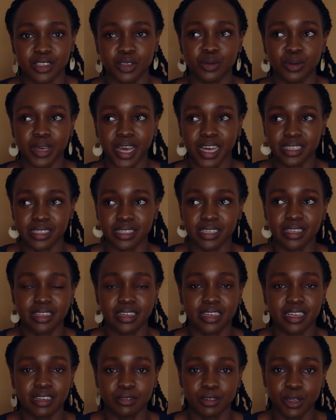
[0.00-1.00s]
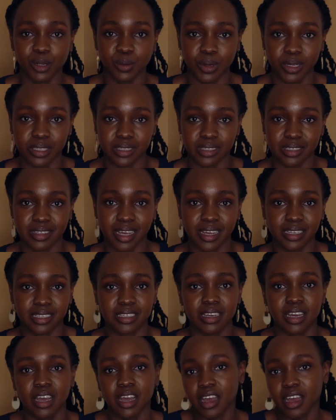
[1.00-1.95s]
You can see the influence that